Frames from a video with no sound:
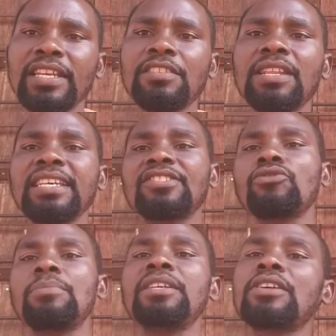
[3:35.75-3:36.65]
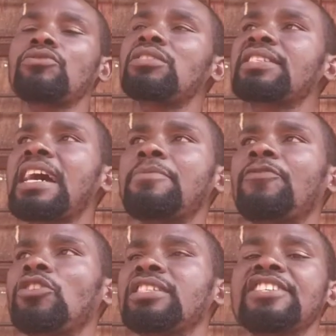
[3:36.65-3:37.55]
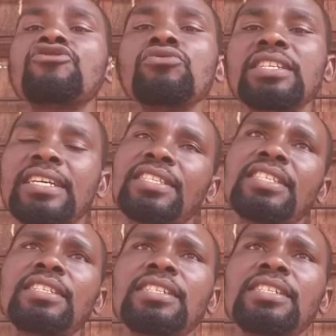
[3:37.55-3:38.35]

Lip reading: It means that it will be the good time for the student